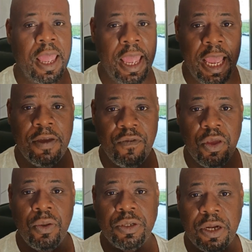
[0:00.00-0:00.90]
If
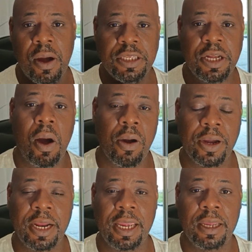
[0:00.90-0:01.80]
you start
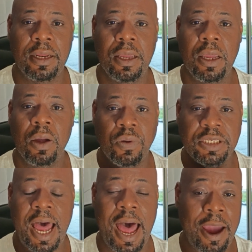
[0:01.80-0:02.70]
targeting
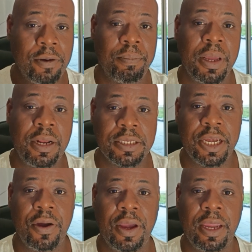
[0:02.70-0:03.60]
retired
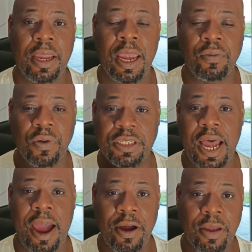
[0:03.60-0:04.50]
military and
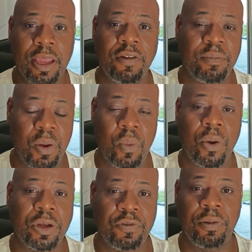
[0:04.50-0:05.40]
retired government
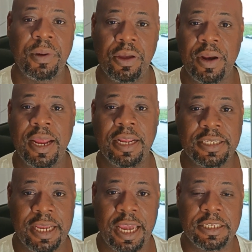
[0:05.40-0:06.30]
workers from the United
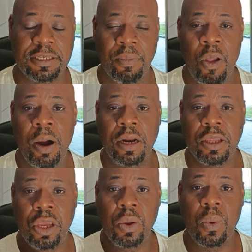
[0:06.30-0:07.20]
States,
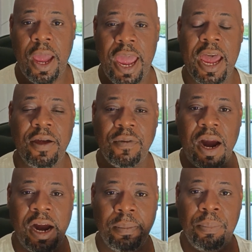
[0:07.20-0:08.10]
you have
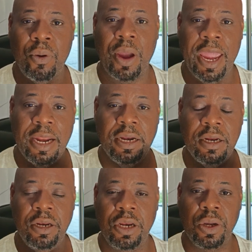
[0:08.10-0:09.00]
a
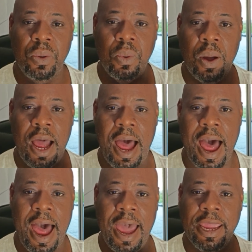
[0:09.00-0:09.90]
brand new
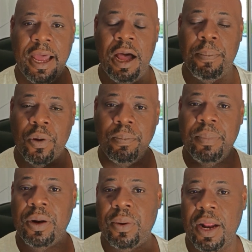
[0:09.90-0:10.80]
high upper
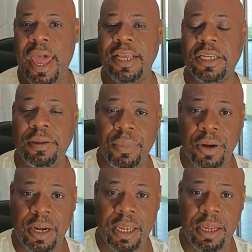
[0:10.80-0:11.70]
middle class
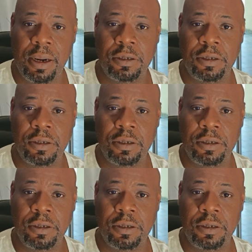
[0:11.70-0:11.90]
community